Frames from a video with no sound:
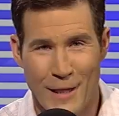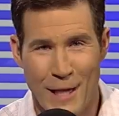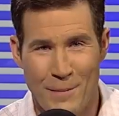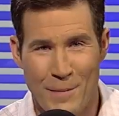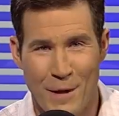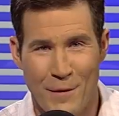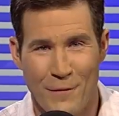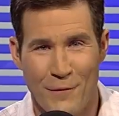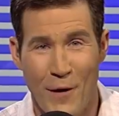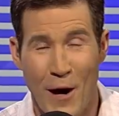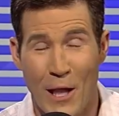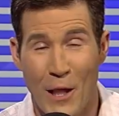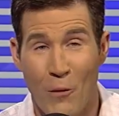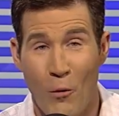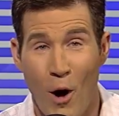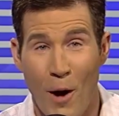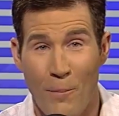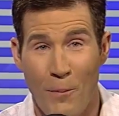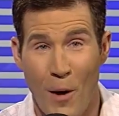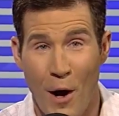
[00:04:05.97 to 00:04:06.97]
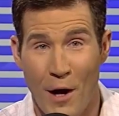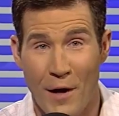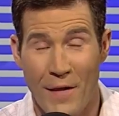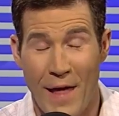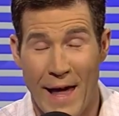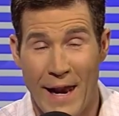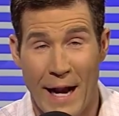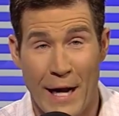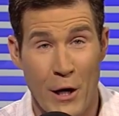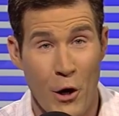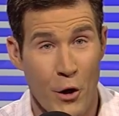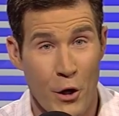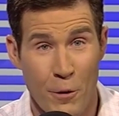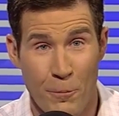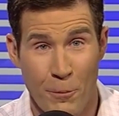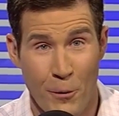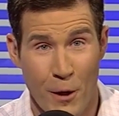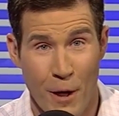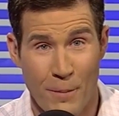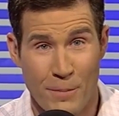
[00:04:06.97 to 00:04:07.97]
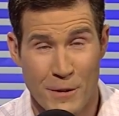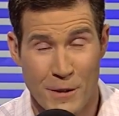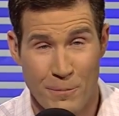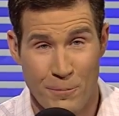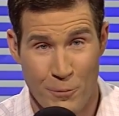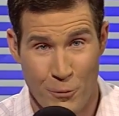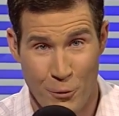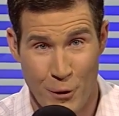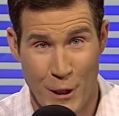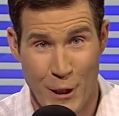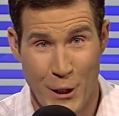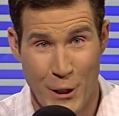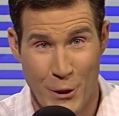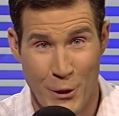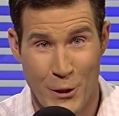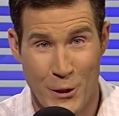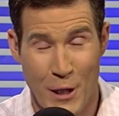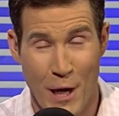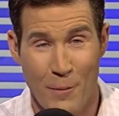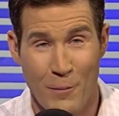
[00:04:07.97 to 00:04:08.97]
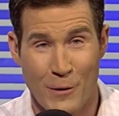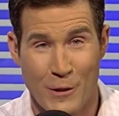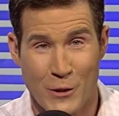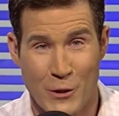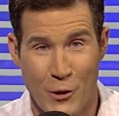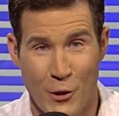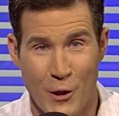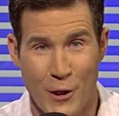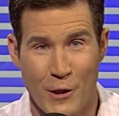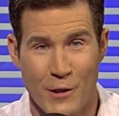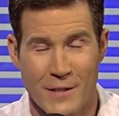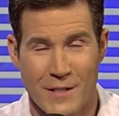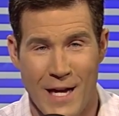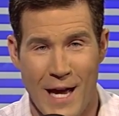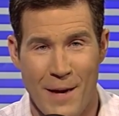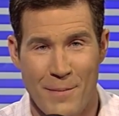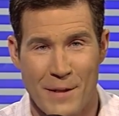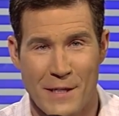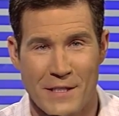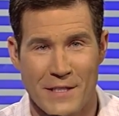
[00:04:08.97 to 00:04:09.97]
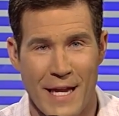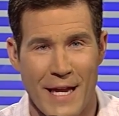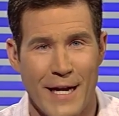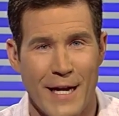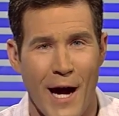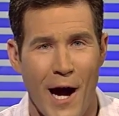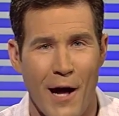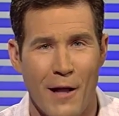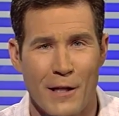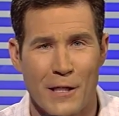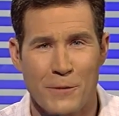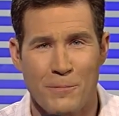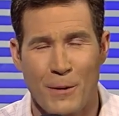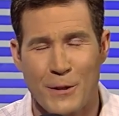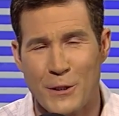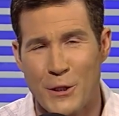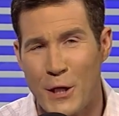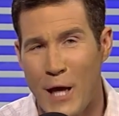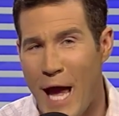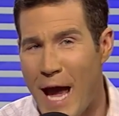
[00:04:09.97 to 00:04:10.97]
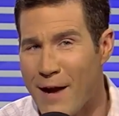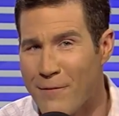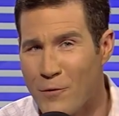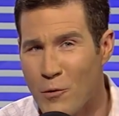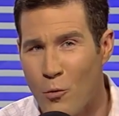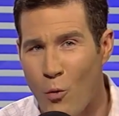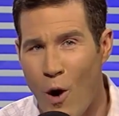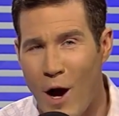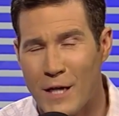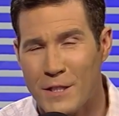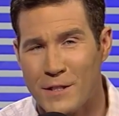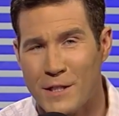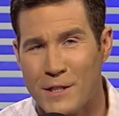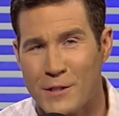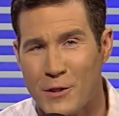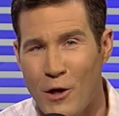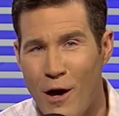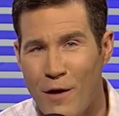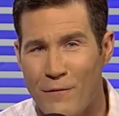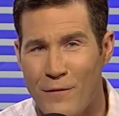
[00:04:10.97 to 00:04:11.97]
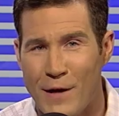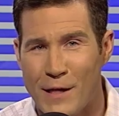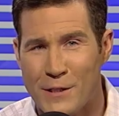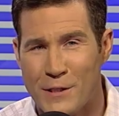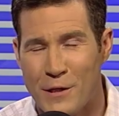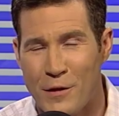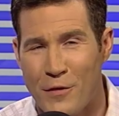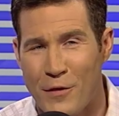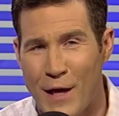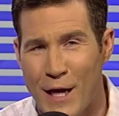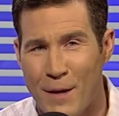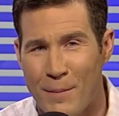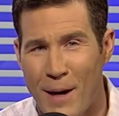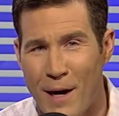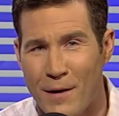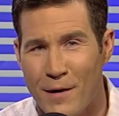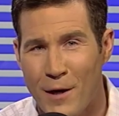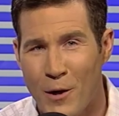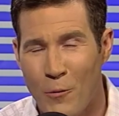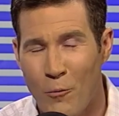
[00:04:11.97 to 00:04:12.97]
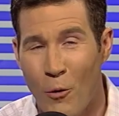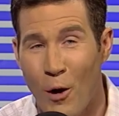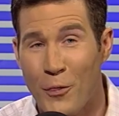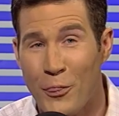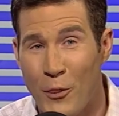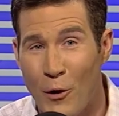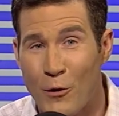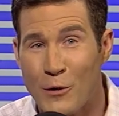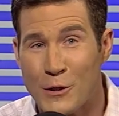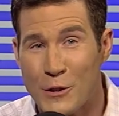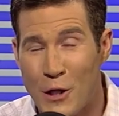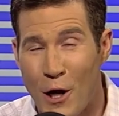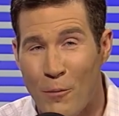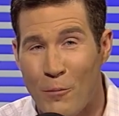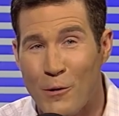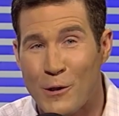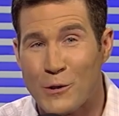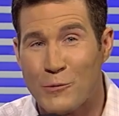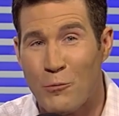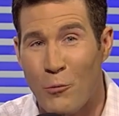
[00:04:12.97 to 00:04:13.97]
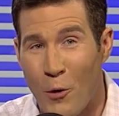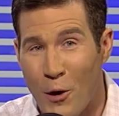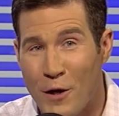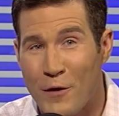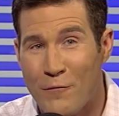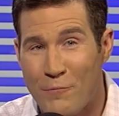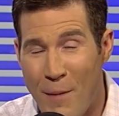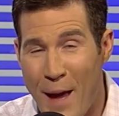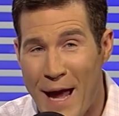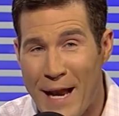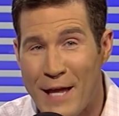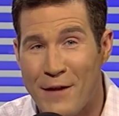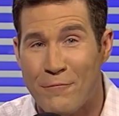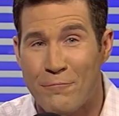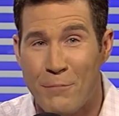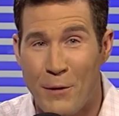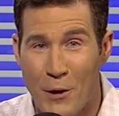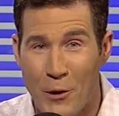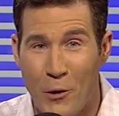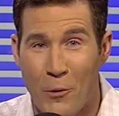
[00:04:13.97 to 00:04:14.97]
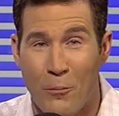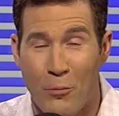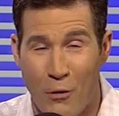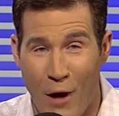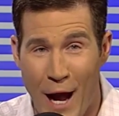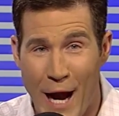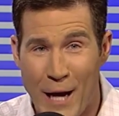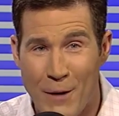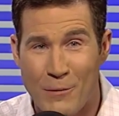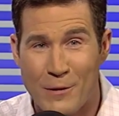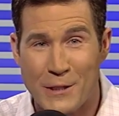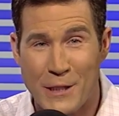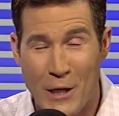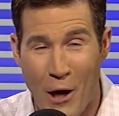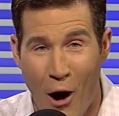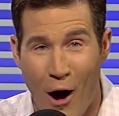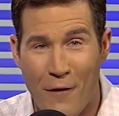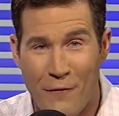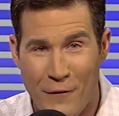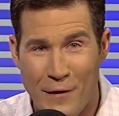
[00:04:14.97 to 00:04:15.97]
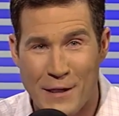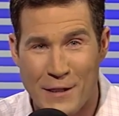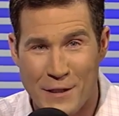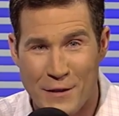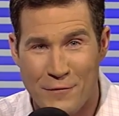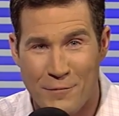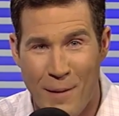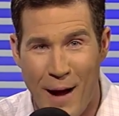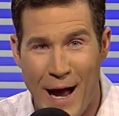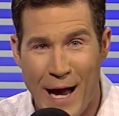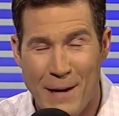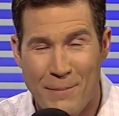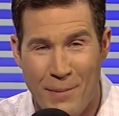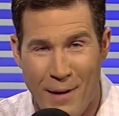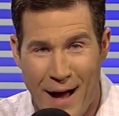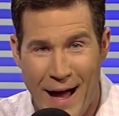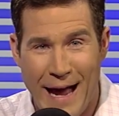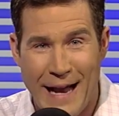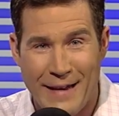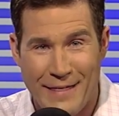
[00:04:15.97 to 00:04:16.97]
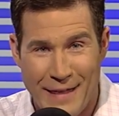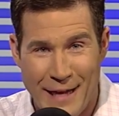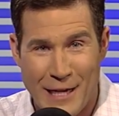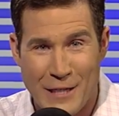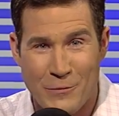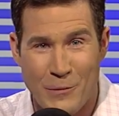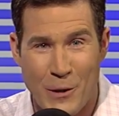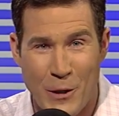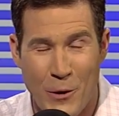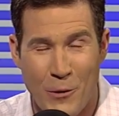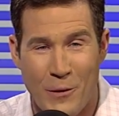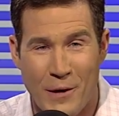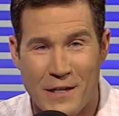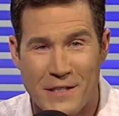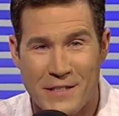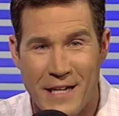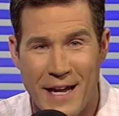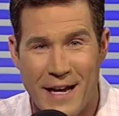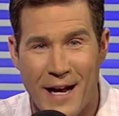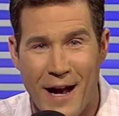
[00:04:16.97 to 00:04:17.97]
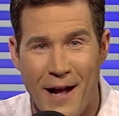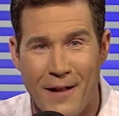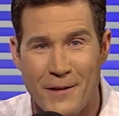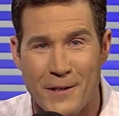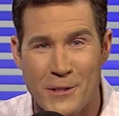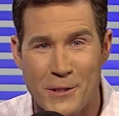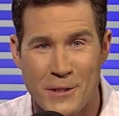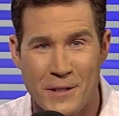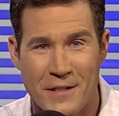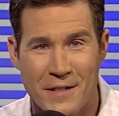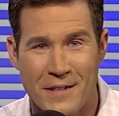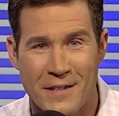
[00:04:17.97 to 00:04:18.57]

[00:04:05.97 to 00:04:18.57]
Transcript: let me follow up on that. I know you put up some pretty good numbers during your time in state college, but do you ever watch this offense and think about what those numbers would have been if Bill O'Brien was the offensive mind behind things when you were in state college?